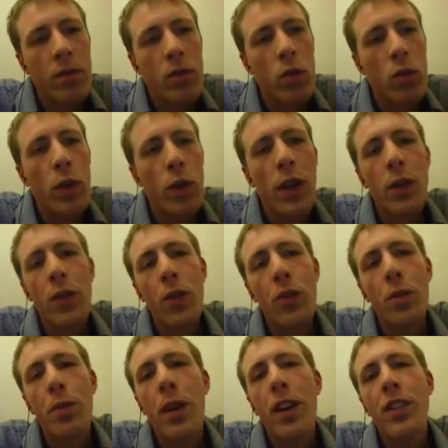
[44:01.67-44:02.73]
Well, no
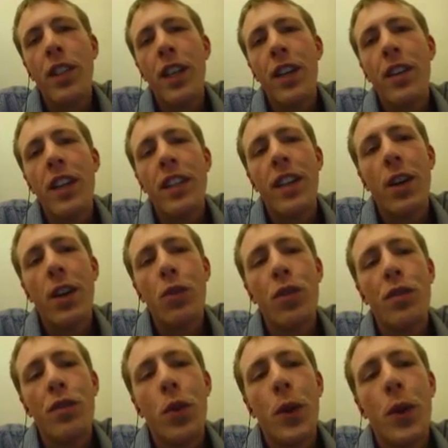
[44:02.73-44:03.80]
surprise here, it comes to
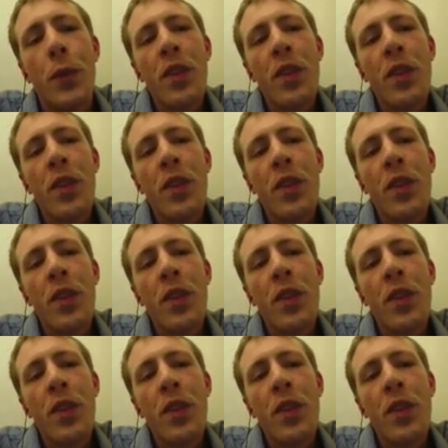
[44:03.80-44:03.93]
4.